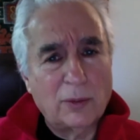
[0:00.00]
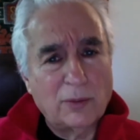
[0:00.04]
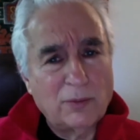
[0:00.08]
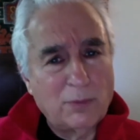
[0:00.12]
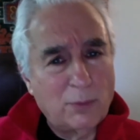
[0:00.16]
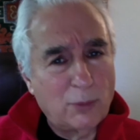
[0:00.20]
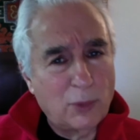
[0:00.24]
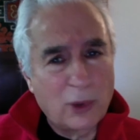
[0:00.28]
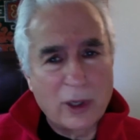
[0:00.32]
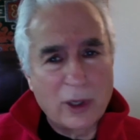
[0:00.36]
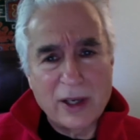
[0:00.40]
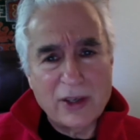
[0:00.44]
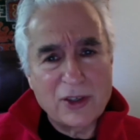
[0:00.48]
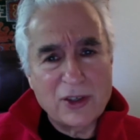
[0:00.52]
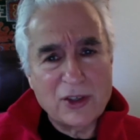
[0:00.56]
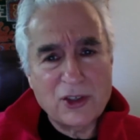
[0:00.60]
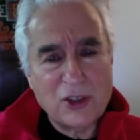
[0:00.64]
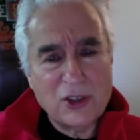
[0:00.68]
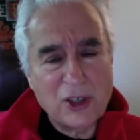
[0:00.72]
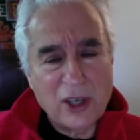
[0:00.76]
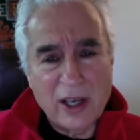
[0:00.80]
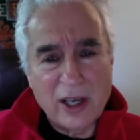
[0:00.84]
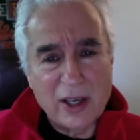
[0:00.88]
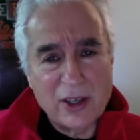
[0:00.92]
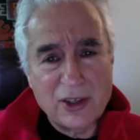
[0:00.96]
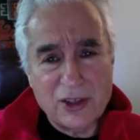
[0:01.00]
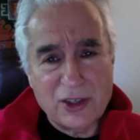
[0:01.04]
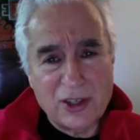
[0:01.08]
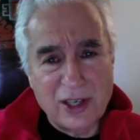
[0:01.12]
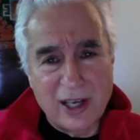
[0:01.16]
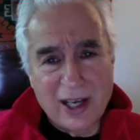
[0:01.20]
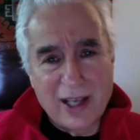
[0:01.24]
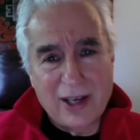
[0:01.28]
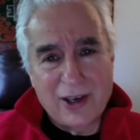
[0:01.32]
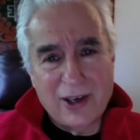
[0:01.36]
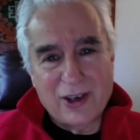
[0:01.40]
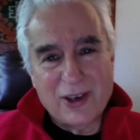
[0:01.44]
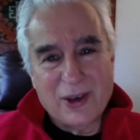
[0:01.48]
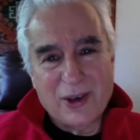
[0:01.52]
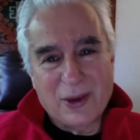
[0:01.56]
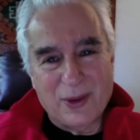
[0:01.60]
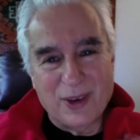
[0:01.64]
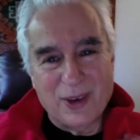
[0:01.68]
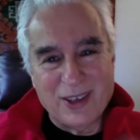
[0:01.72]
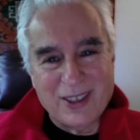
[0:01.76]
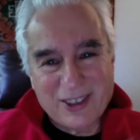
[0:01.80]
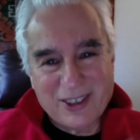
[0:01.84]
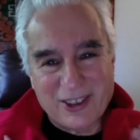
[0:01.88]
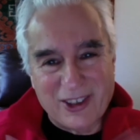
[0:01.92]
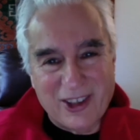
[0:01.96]
breast, chest, I don't know
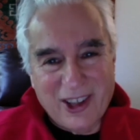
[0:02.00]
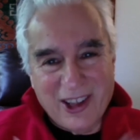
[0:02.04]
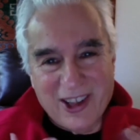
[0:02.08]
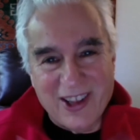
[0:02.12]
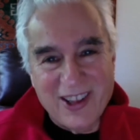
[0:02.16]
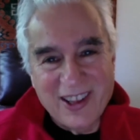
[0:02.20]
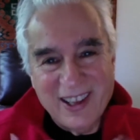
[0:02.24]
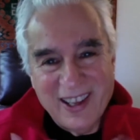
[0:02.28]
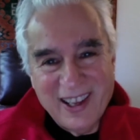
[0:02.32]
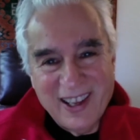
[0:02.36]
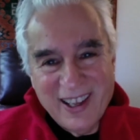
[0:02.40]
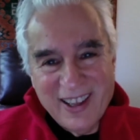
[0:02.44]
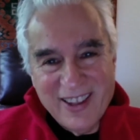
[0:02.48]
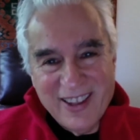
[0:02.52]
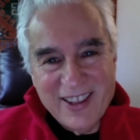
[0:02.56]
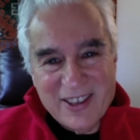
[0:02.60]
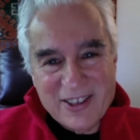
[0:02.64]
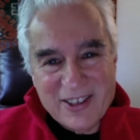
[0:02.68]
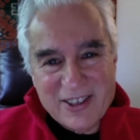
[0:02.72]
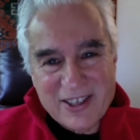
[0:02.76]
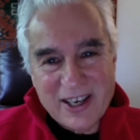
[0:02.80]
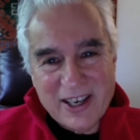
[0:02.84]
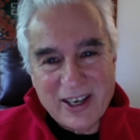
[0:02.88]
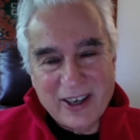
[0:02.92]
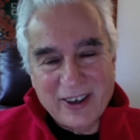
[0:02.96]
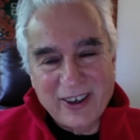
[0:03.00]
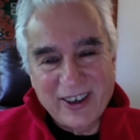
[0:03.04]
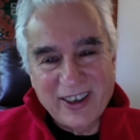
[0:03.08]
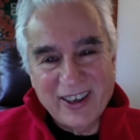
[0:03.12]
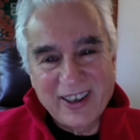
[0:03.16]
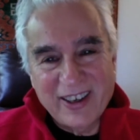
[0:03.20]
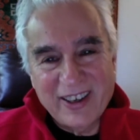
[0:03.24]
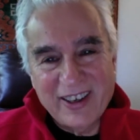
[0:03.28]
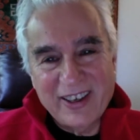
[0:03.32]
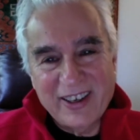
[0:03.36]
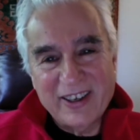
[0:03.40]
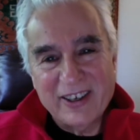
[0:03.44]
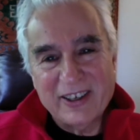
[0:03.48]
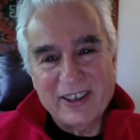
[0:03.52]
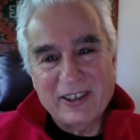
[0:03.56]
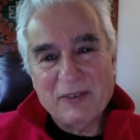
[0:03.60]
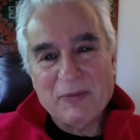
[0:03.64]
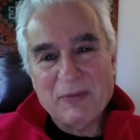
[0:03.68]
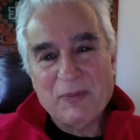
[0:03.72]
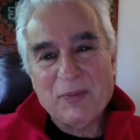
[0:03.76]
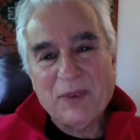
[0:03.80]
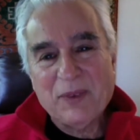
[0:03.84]
what to call this area here.